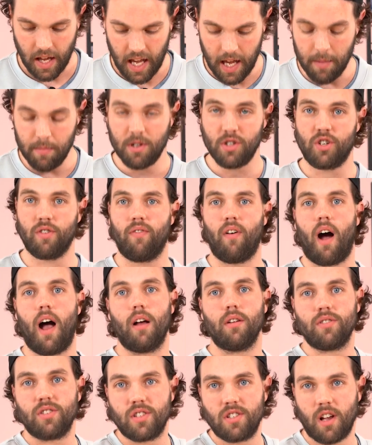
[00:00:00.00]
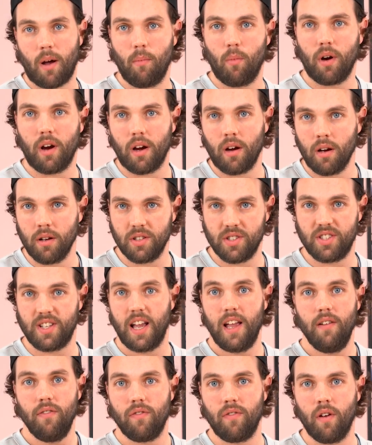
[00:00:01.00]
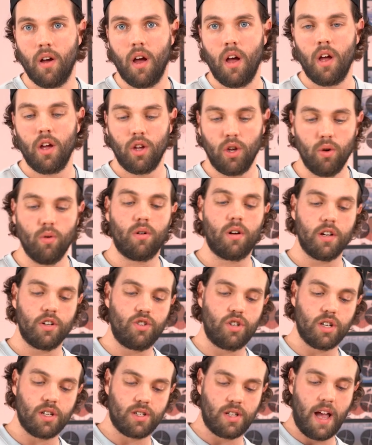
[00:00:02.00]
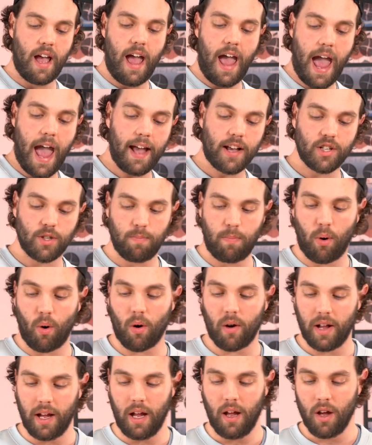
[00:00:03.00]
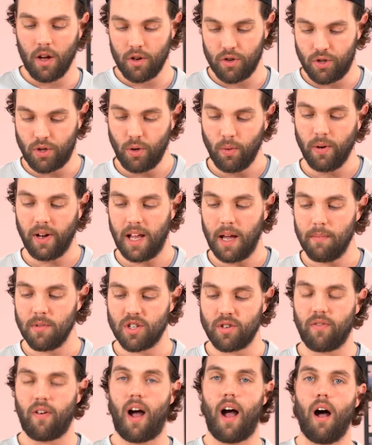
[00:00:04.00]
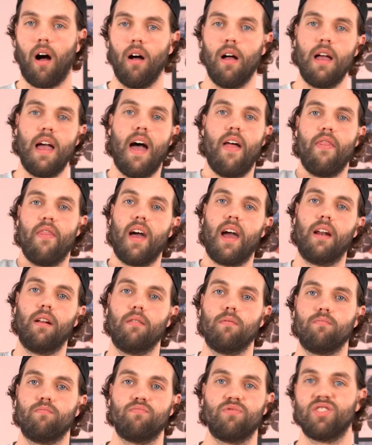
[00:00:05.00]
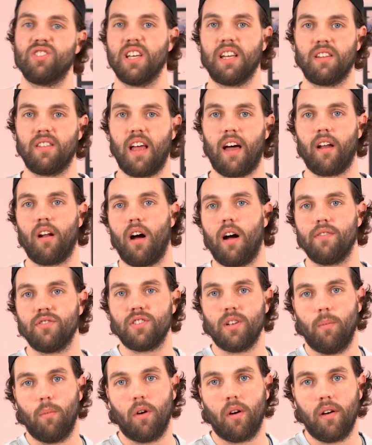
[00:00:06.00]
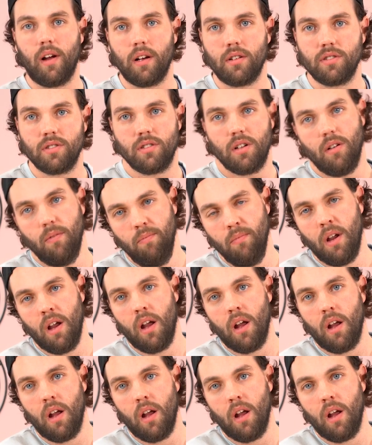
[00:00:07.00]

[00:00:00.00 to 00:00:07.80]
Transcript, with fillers: image files somewhere safe. You could just export it to an image file and then sync that off somewhere else. So